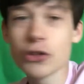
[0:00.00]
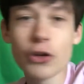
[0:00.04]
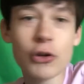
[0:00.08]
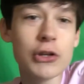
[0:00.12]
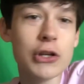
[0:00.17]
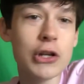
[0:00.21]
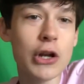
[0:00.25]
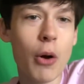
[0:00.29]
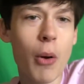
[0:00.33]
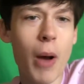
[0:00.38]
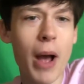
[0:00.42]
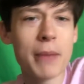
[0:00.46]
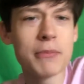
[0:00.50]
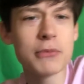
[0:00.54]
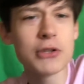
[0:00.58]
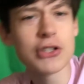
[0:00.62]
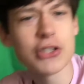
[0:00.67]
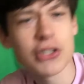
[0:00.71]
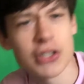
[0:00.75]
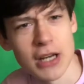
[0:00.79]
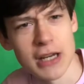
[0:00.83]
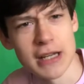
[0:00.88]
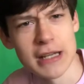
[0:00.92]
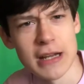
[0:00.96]
I'm
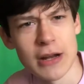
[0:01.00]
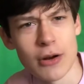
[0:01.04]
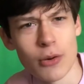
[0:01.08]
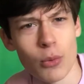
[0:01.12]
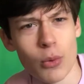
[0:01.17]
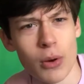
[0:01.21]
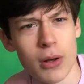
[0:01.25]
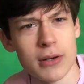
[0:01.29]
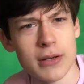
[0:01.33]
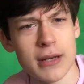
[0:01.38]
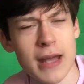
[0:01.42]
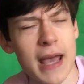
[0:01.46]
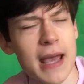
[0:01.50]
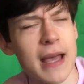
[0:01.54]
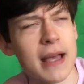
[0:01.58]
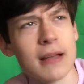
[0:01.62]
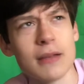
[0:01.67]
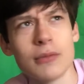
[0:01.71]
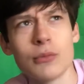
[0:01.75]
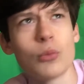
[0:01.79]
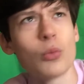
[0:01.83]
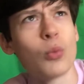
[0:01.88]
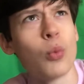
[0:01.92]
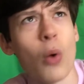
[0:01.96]
just sitting here one day
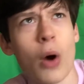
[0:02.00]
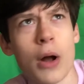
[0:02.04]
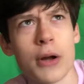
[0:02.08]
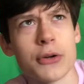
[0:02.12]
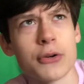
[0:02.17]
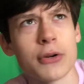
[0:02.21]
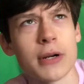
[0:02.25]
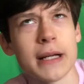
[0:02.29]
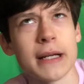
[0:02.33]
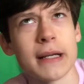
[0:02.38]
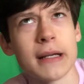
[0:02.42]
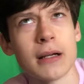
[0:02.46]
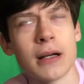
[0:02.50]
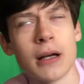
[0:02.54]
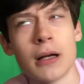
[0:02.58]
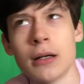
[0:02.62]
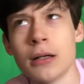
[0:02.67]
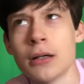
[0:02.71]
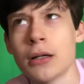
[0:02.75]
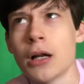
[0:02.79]
wondering,